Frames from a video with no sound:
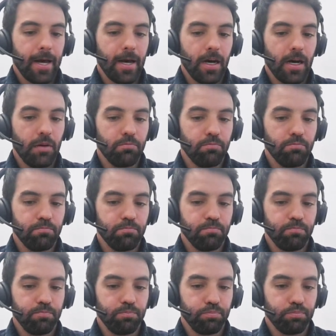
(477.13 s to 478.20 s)

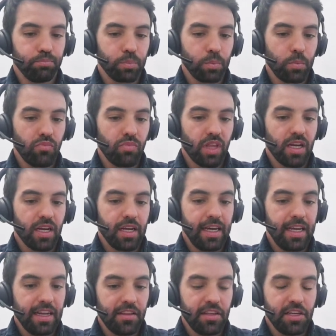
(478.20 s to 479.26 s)

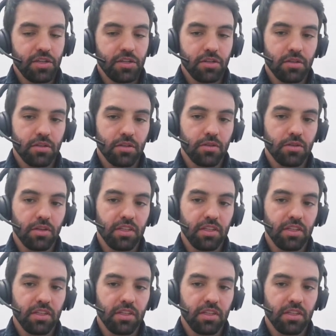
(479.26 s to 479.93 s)
In addition to